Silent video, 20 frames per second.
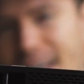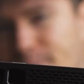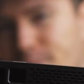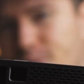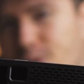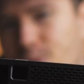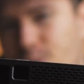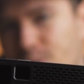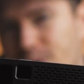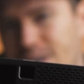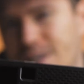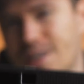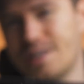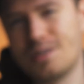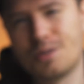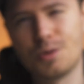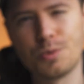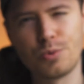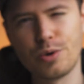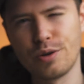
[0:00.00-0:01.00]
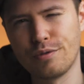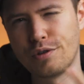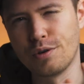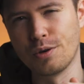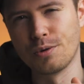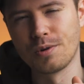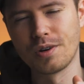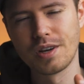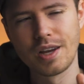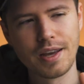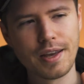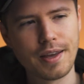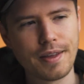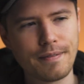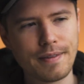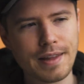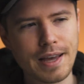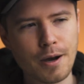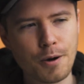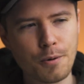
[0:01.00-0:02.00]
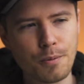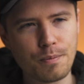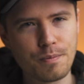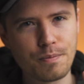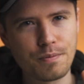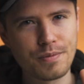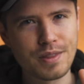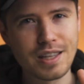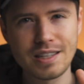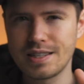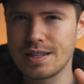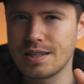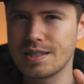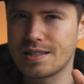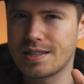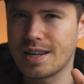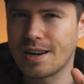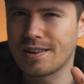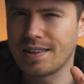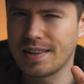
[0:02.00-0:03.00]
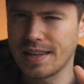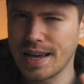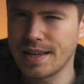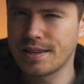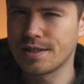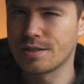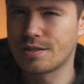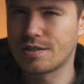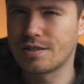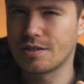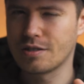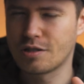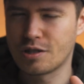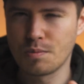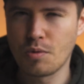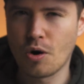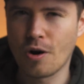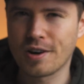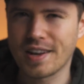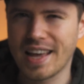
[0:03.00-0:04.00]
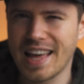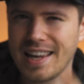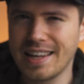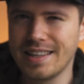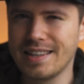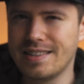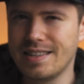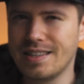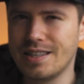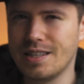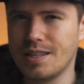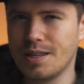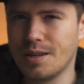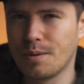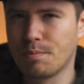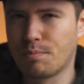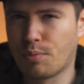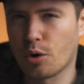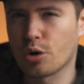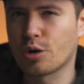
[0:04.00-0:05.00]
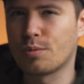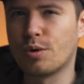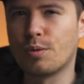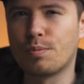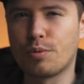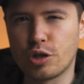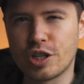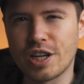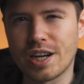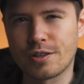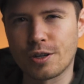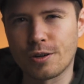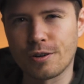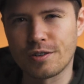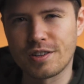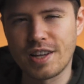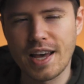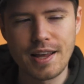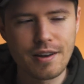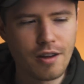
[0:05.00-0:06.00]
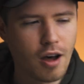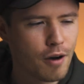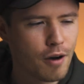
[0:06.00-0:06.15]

M2e to review. Now, this is their latest smart LED portable projector that